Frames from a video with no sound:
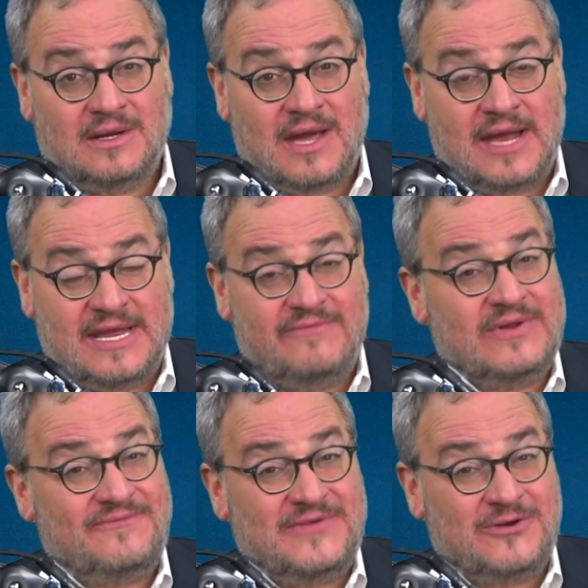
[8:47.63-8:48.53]
And even
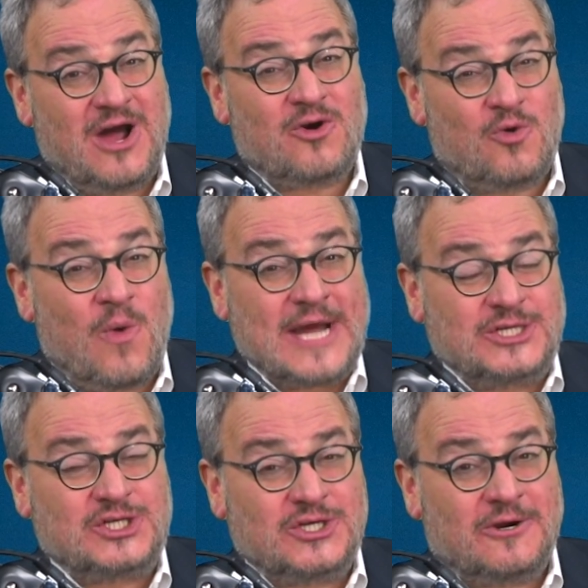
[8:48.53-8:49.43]
if you're not quite
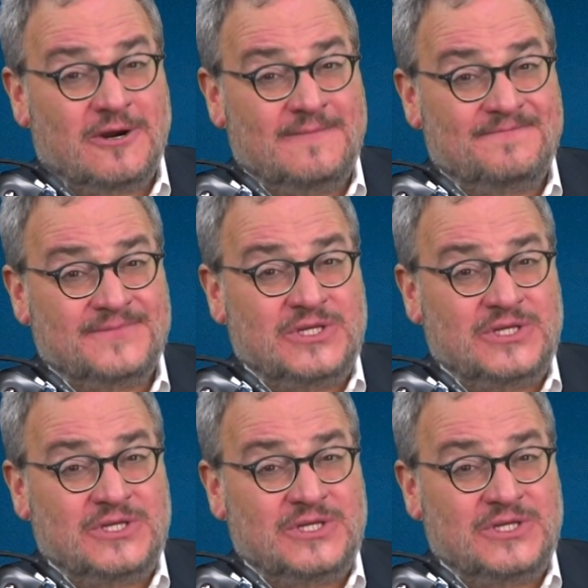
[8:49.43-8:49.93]
sure,